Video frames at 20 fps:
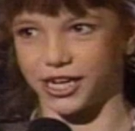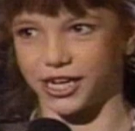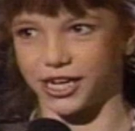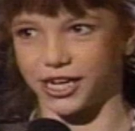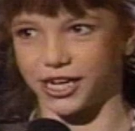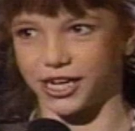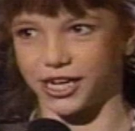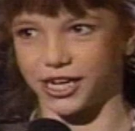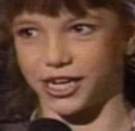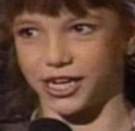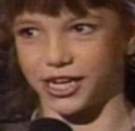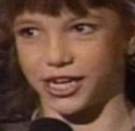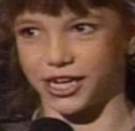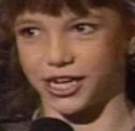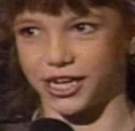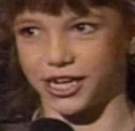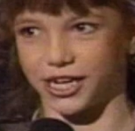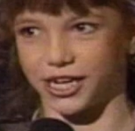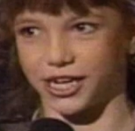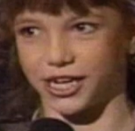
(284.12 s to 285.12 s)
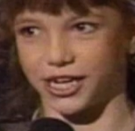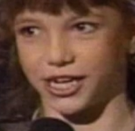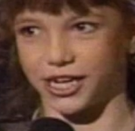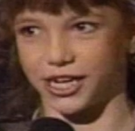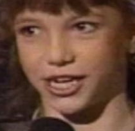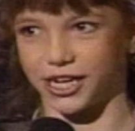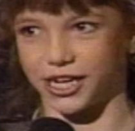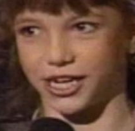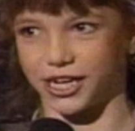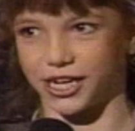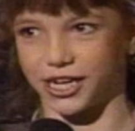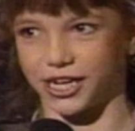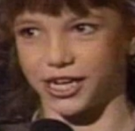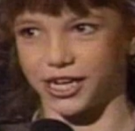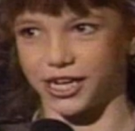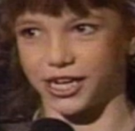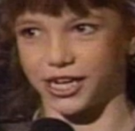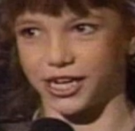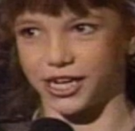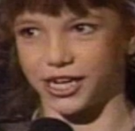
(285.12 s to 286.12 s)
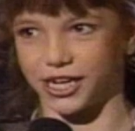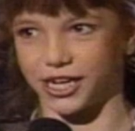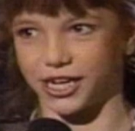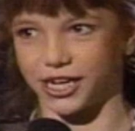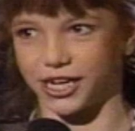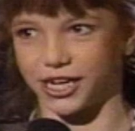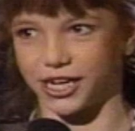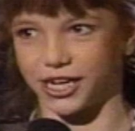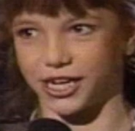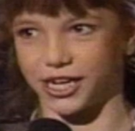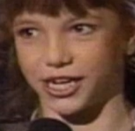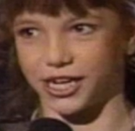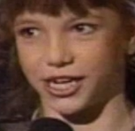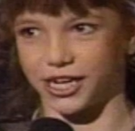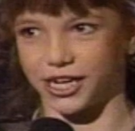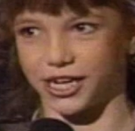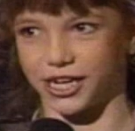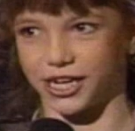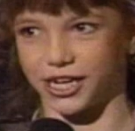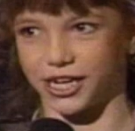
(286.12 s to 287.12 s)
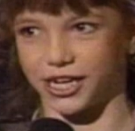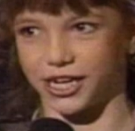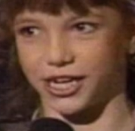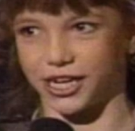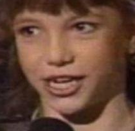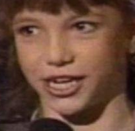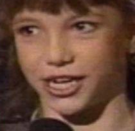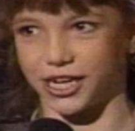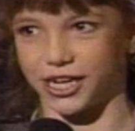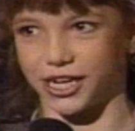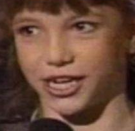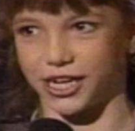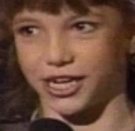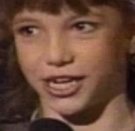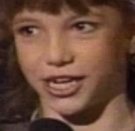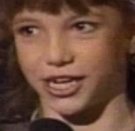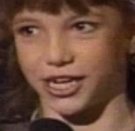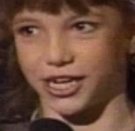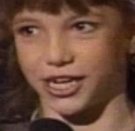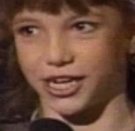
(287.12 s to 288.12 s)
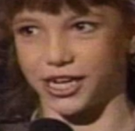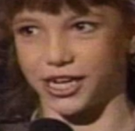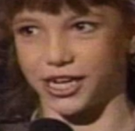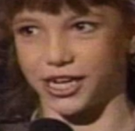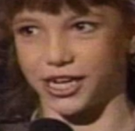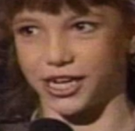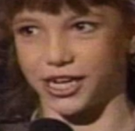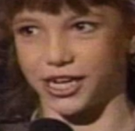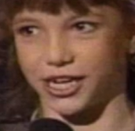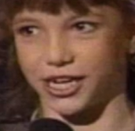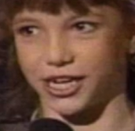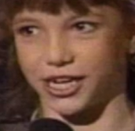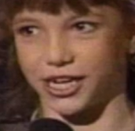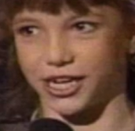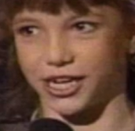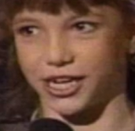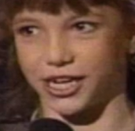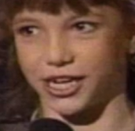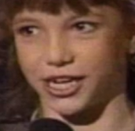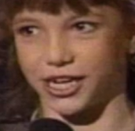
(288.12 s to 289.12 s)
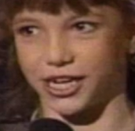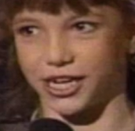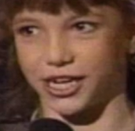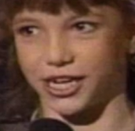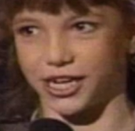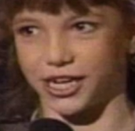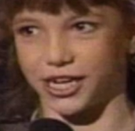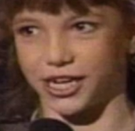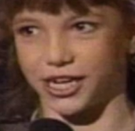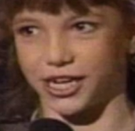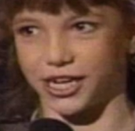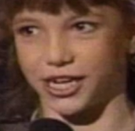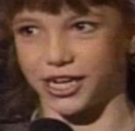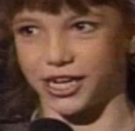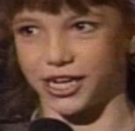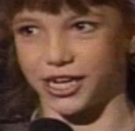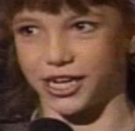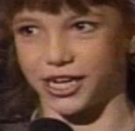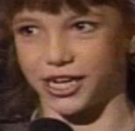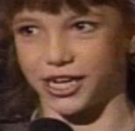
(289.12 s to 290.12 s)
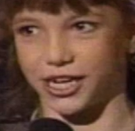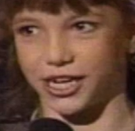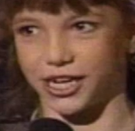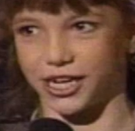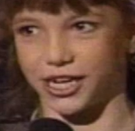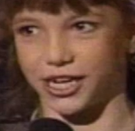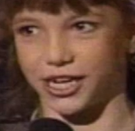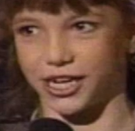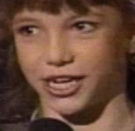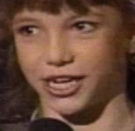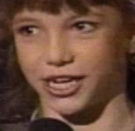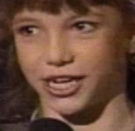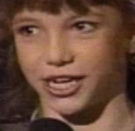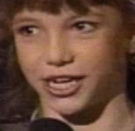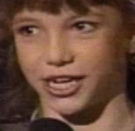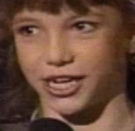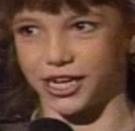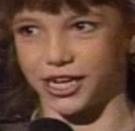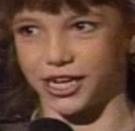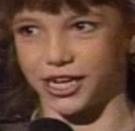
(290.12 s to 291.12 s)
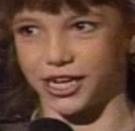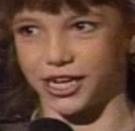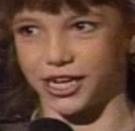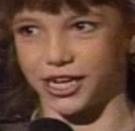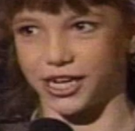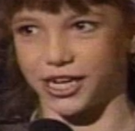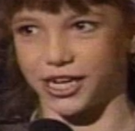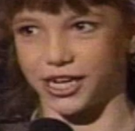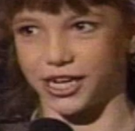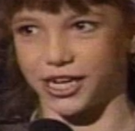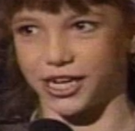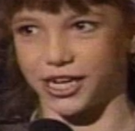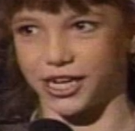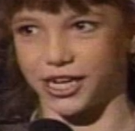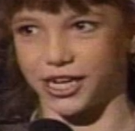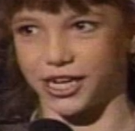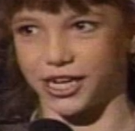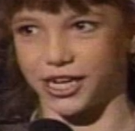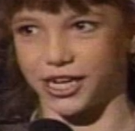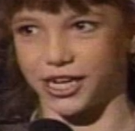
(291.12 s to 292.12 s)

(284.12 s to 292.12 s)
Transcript: No words are spoken by the person on screen.